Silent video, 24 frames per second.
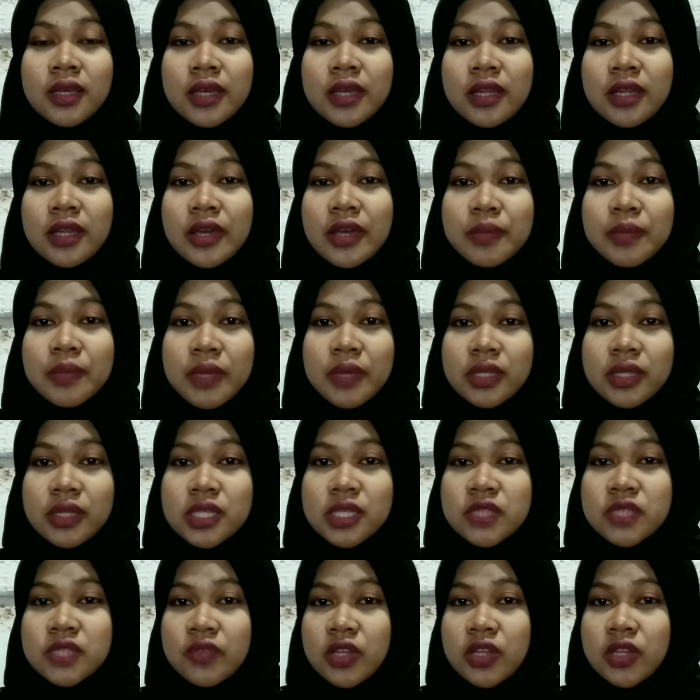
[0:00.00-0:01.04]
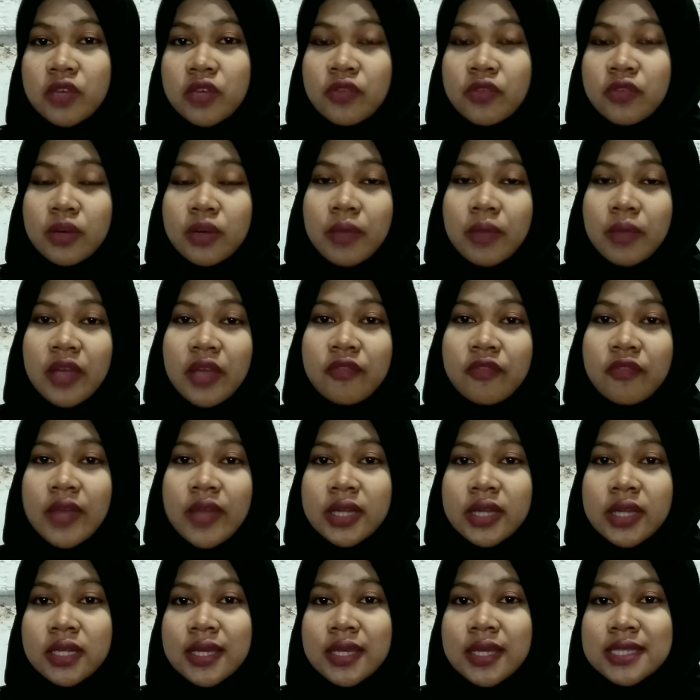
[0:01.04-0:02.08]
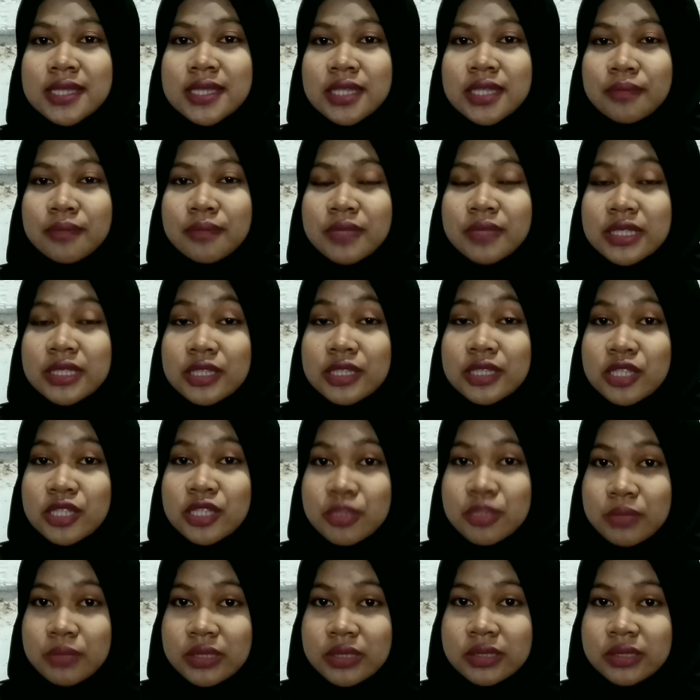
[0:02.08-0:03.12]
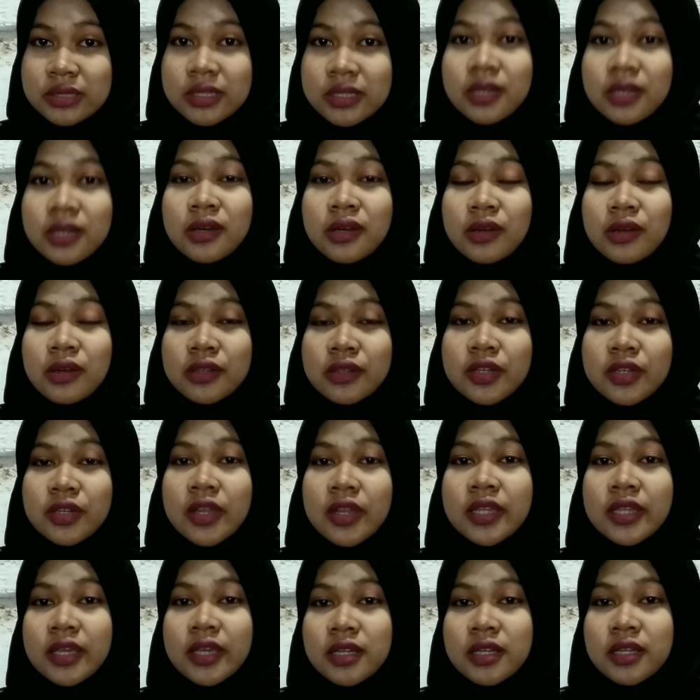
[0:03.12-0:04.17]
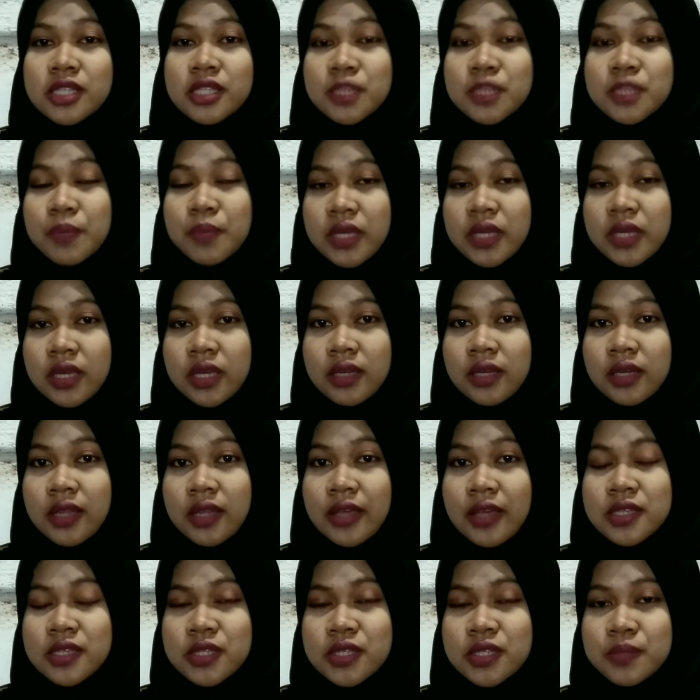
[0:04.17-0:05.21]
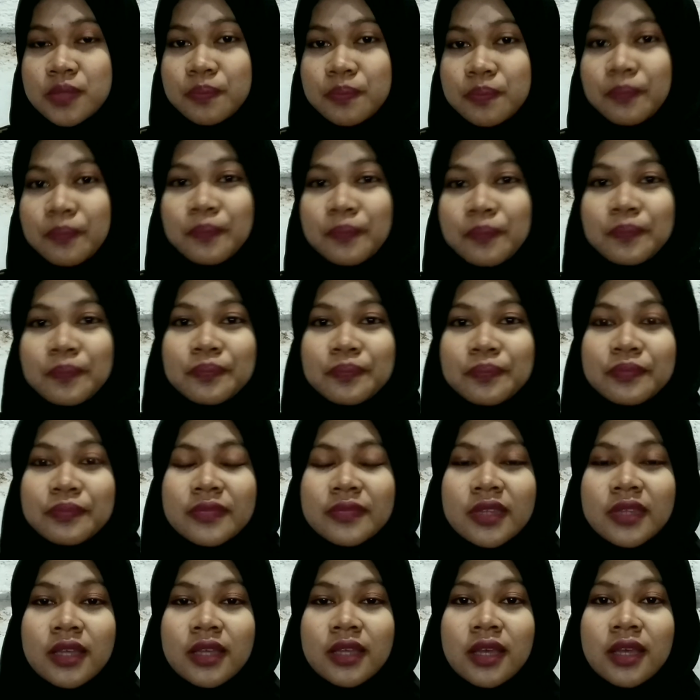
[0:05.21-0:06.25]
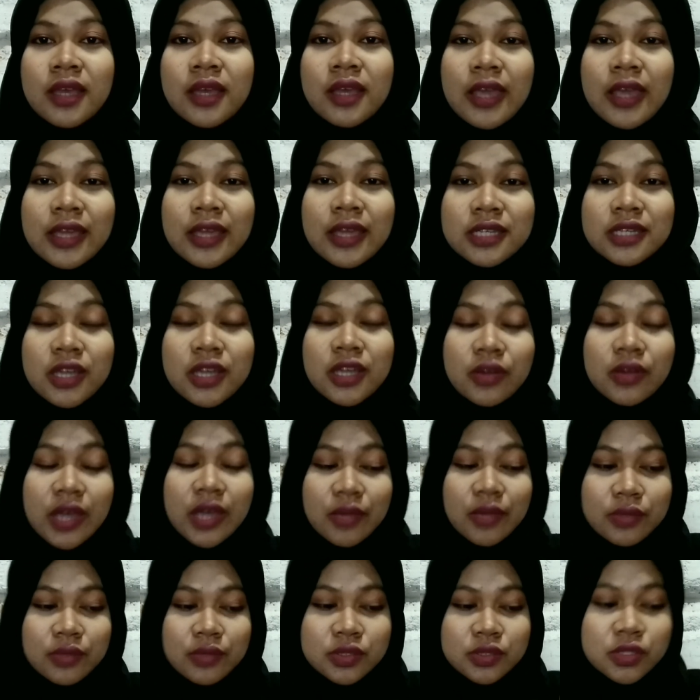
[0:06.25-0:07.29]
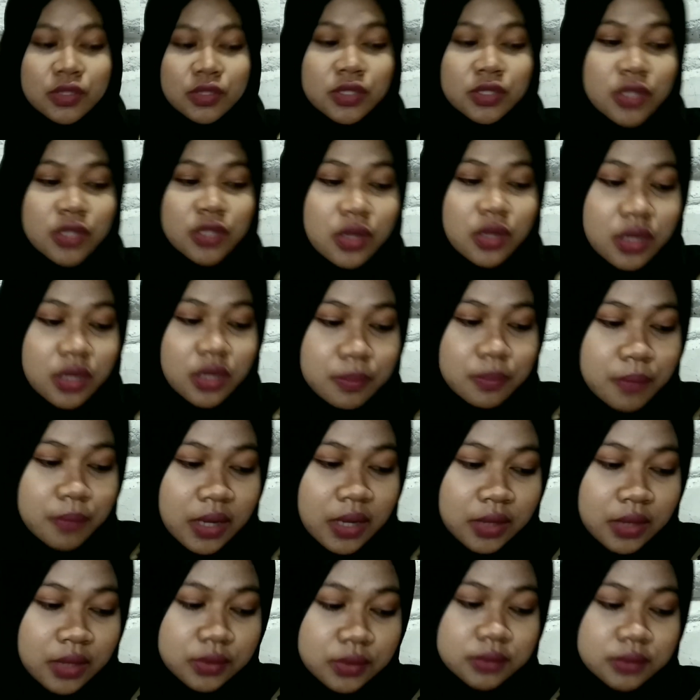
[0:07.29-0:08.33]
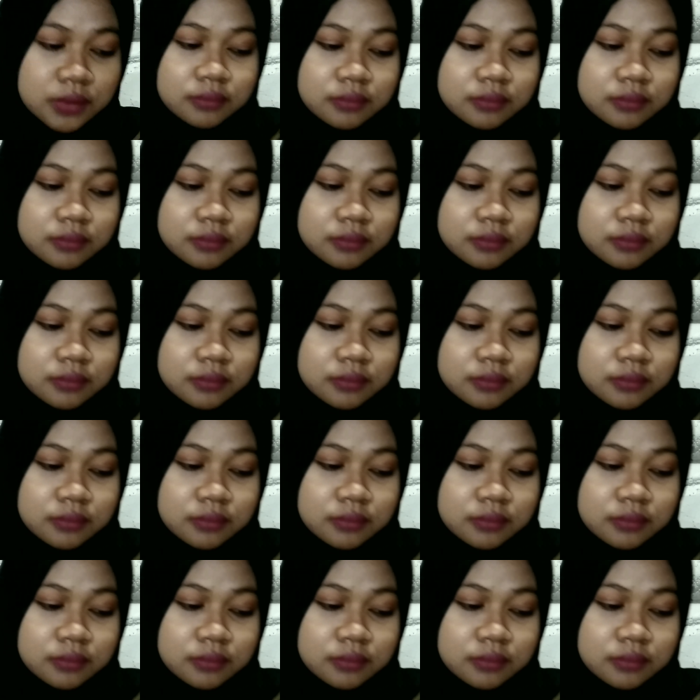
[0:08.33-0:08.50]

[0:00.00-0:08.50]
And I made this video for my final exam assessment on critical speaking class. And now I want to talk about